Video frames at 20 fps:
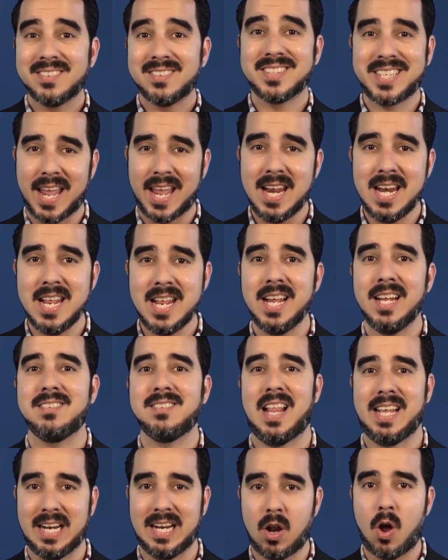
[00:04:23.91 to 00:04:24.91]
Scaling
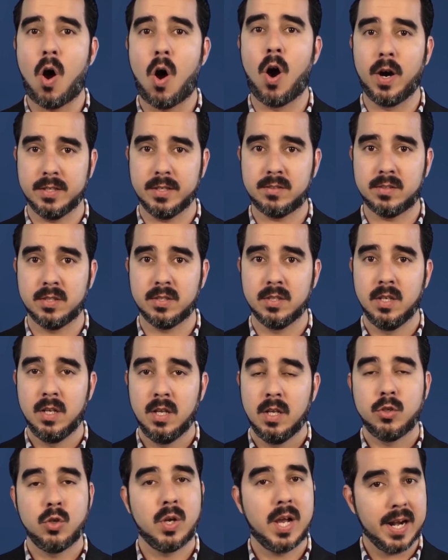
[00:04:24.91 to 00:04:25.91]
is like an art.
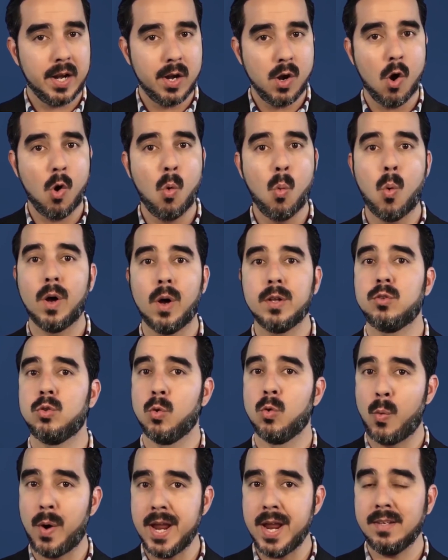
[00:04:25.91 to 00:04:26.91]
You got to know
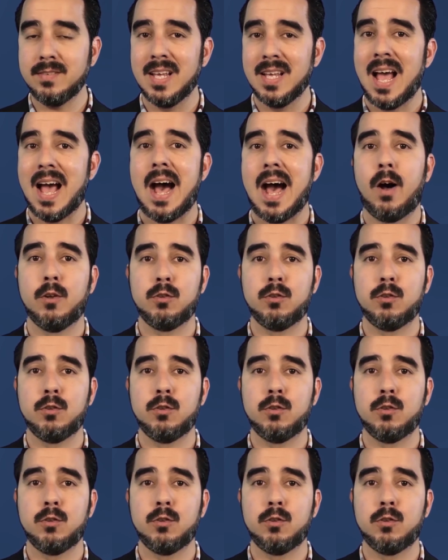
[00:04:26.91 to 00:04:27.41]
what to raise,